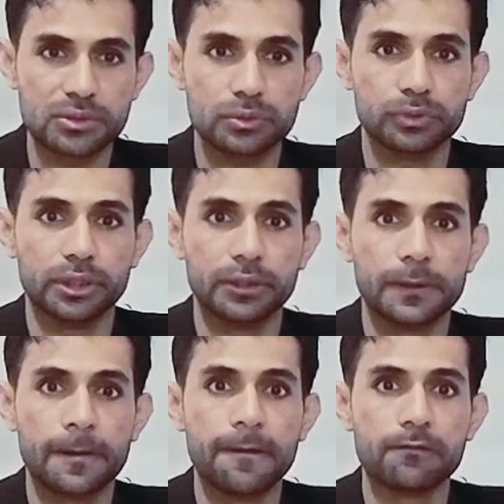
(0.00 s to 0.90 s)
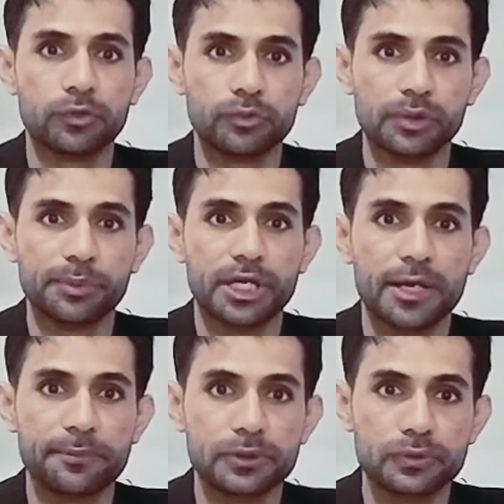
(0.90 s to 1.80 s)
us today. We will be
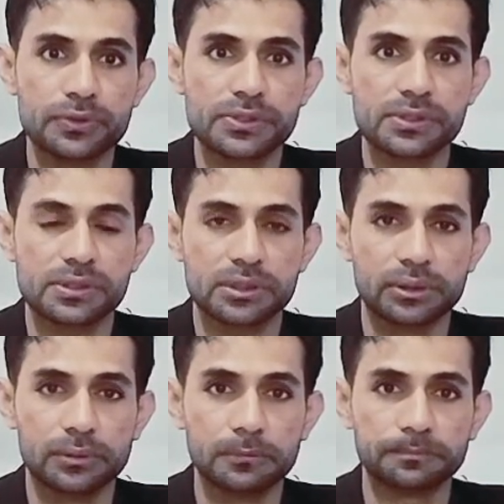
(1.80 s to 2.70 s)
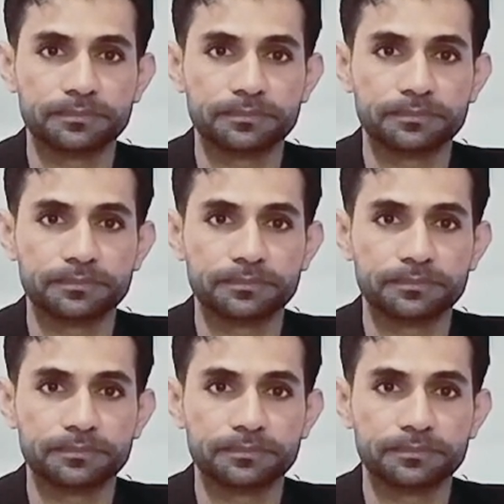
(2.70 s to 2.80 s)
happy to assist in you.